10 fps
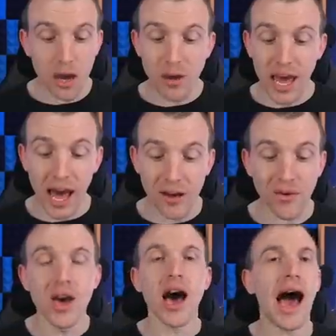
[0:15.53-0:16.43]
we have
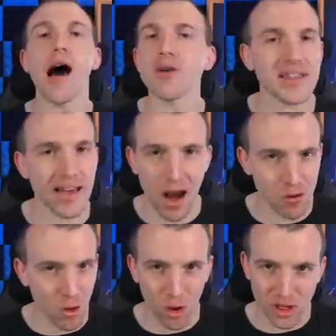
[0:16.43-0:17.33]
our Town
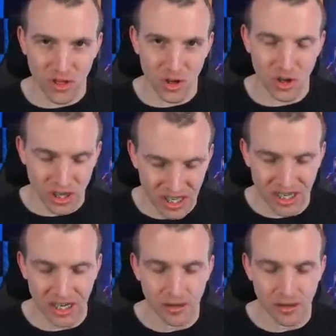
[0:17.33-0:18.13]
Hall 13,